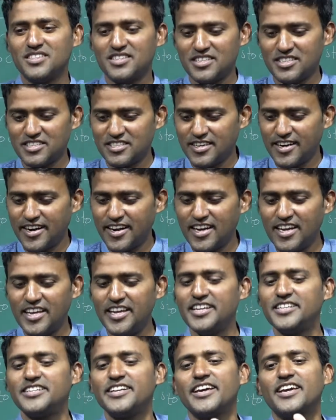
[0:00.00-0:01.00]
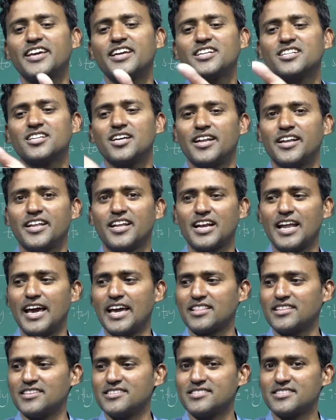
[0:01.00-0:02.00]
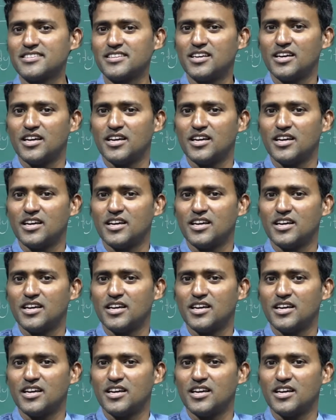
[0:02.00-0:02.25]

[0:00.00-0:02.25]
suddenly he taking turning like this.